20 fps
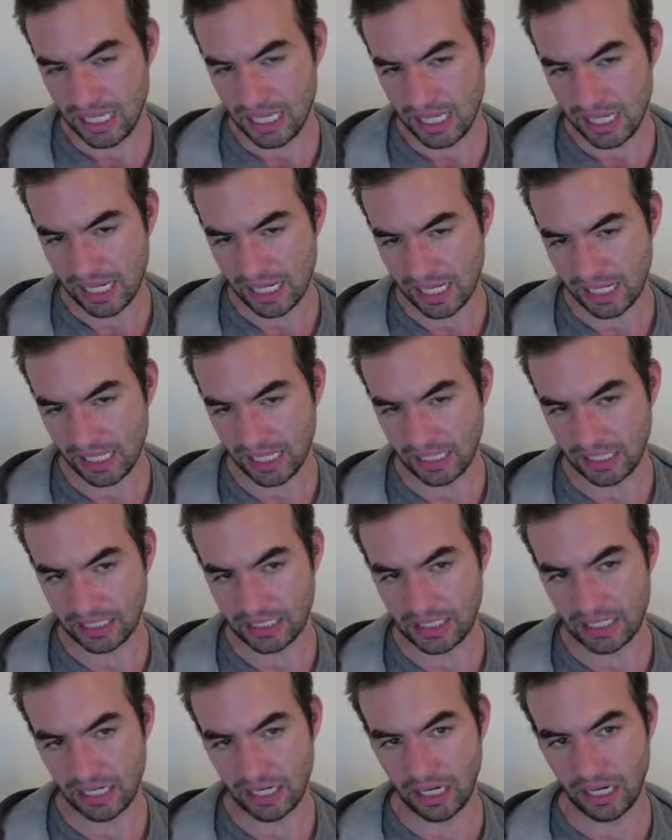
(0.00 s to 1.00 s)
and
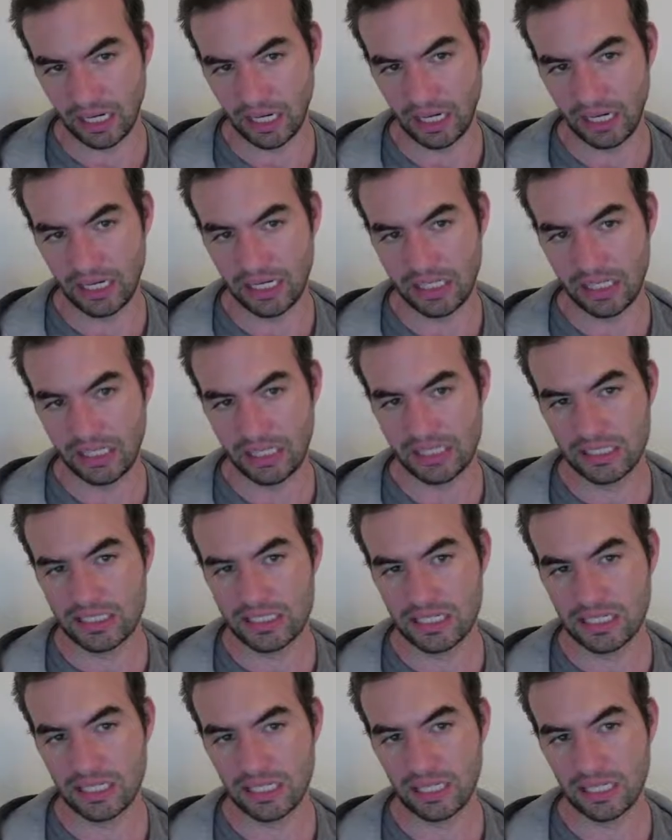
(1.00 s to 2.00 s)
you can
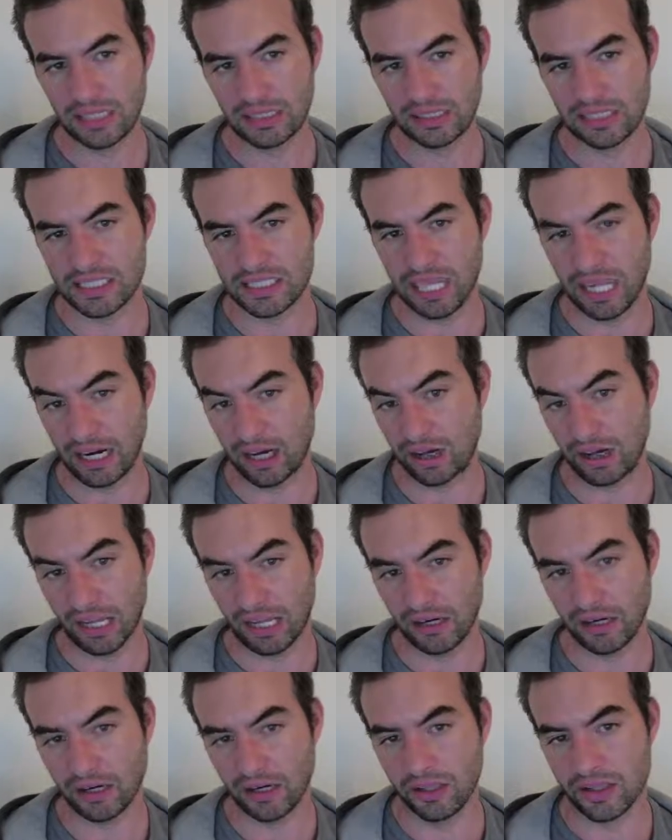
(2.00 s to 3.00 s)
see like this. I
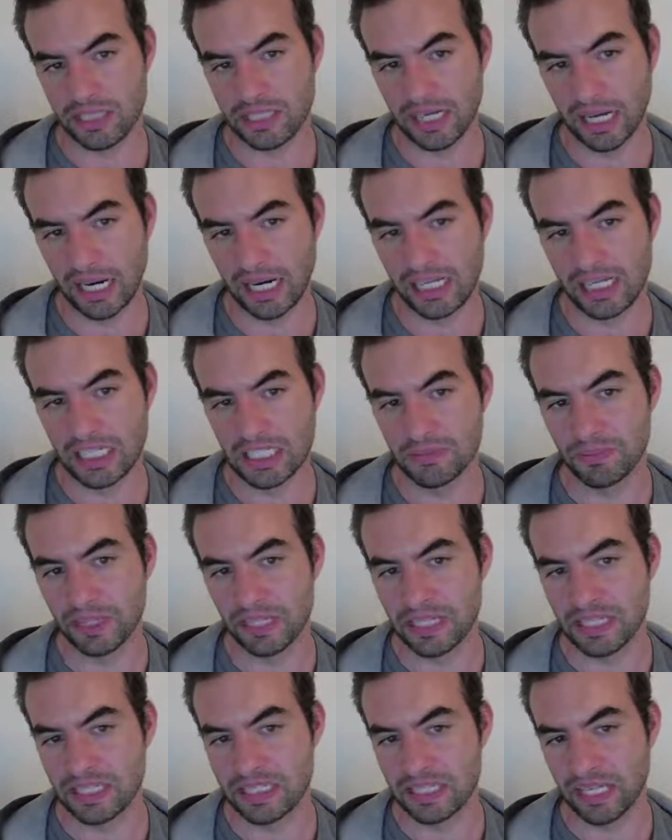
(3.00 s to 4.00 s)
don't know who this guy is, but
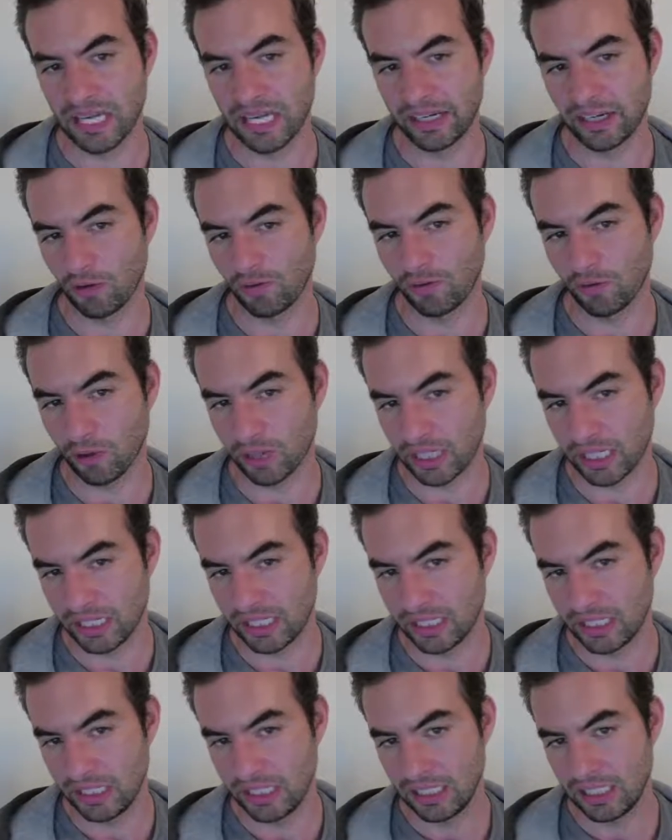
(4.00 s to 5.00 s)
he's saying
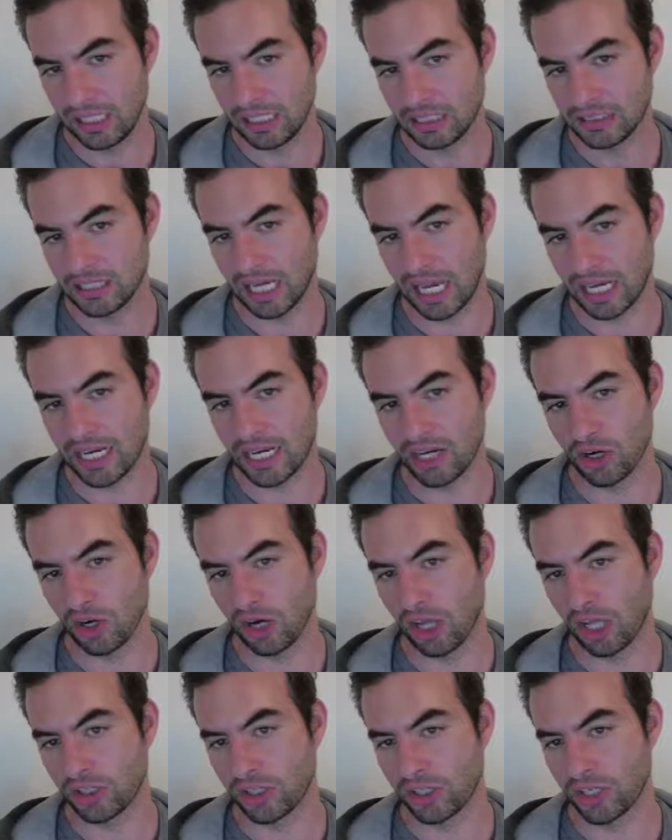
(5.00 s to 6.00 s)
hopefully 90 or
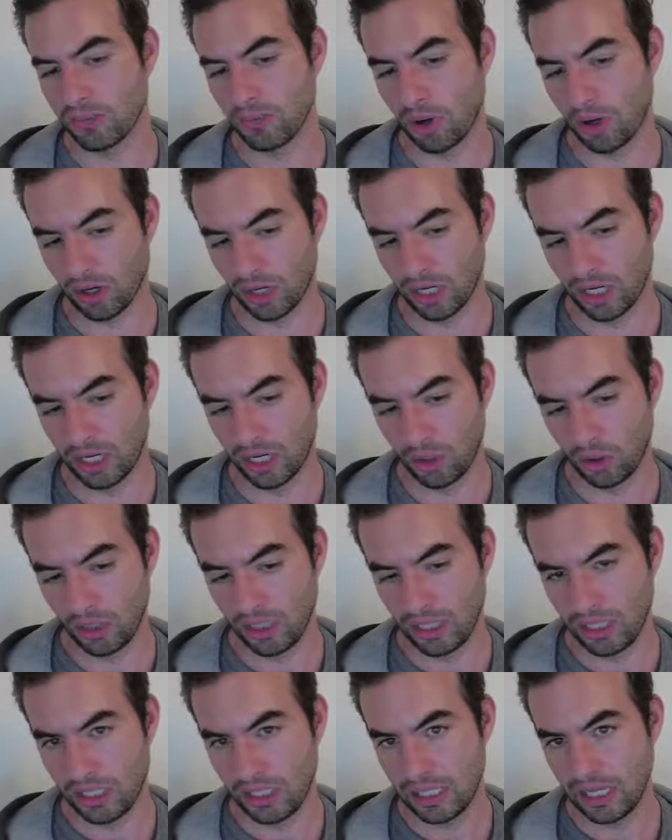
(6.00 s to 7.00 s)
100 tomorrow,
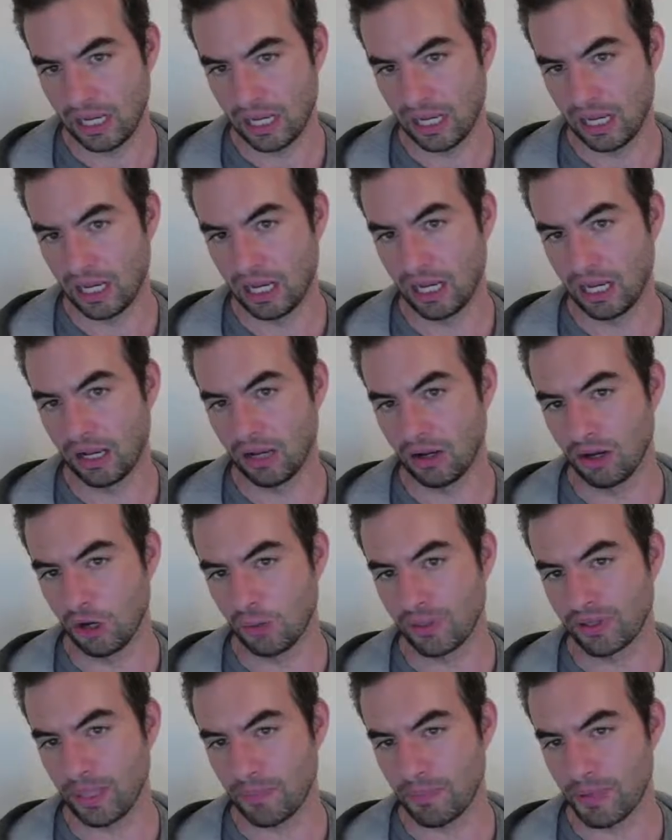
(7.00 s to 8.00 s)

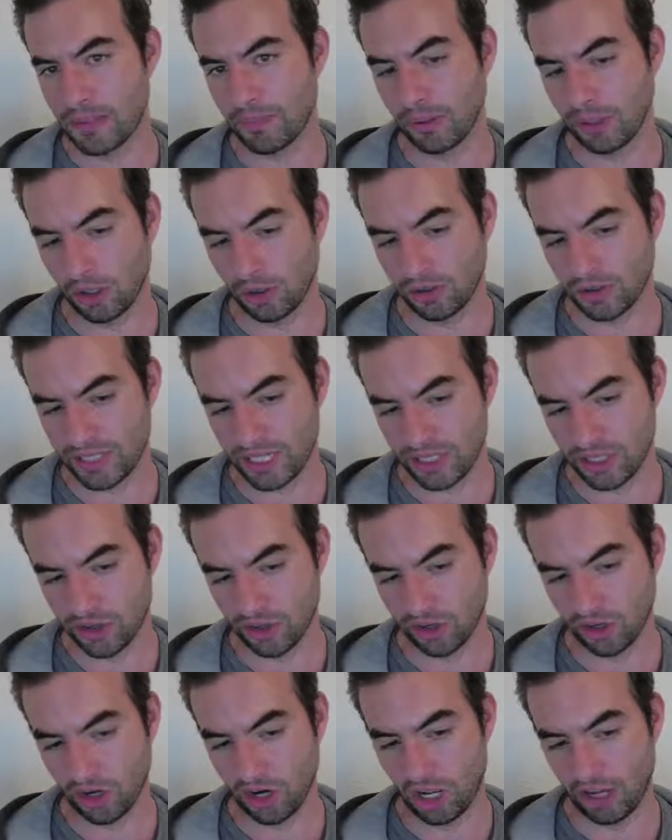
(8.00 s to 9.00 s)
hoping that people don't tender
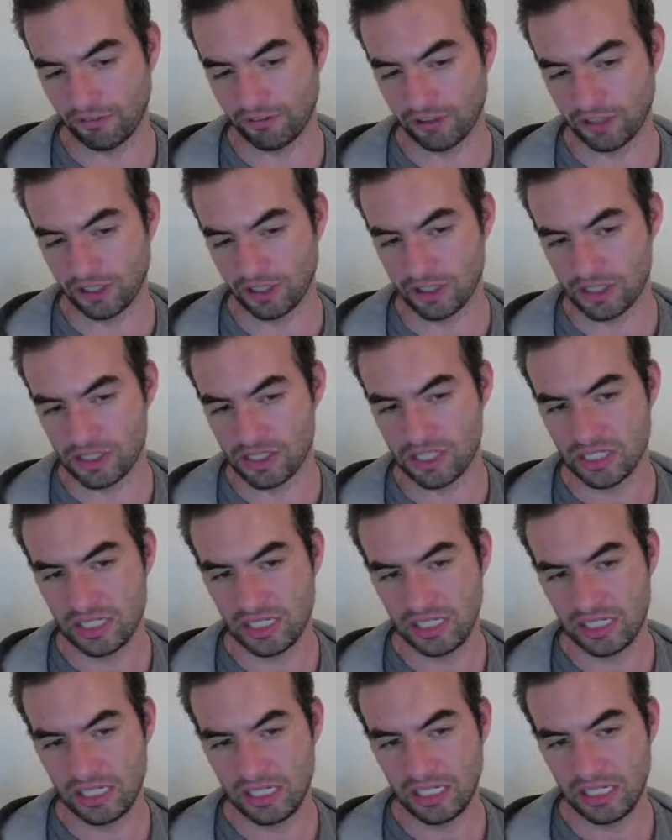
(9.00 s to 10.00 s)
their offers.
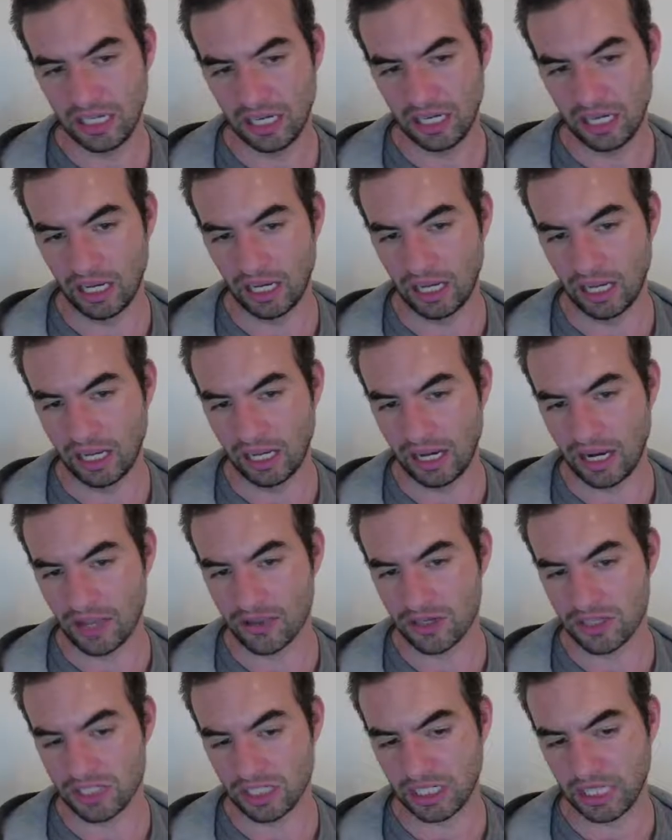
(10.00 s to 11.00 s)
And
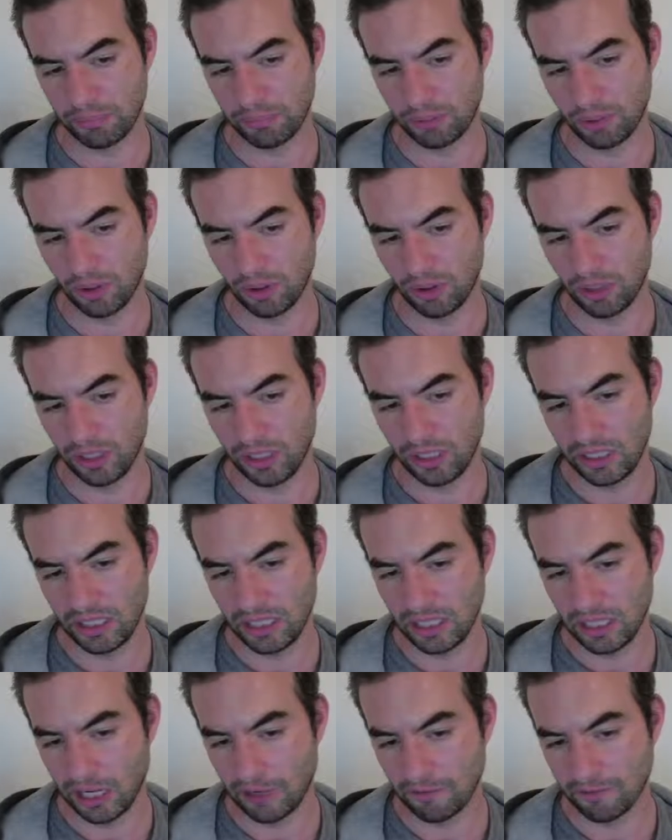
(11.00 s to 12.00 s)
there's a couple
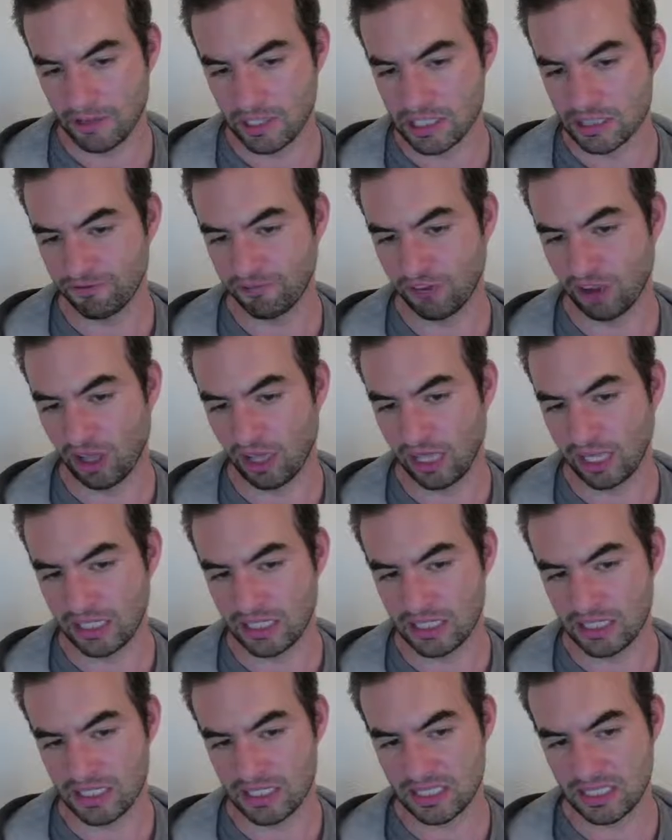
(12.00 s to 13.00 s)
of these
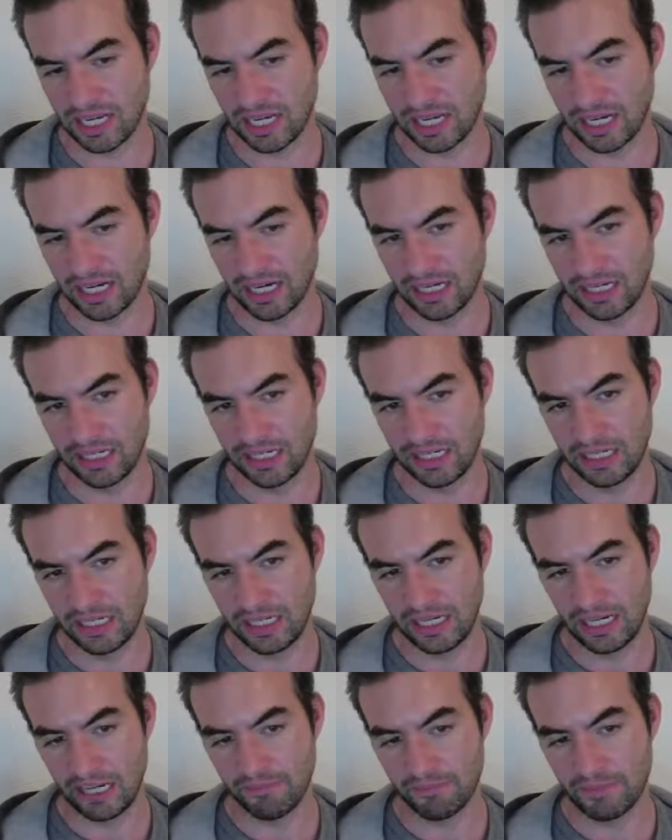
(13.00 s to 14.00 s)
funds that
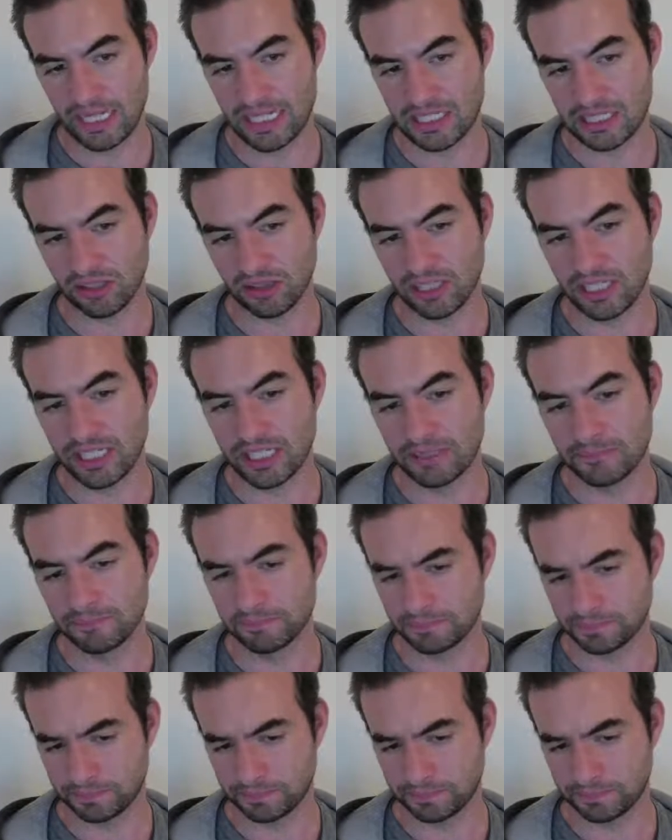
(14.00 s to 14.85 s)
have basically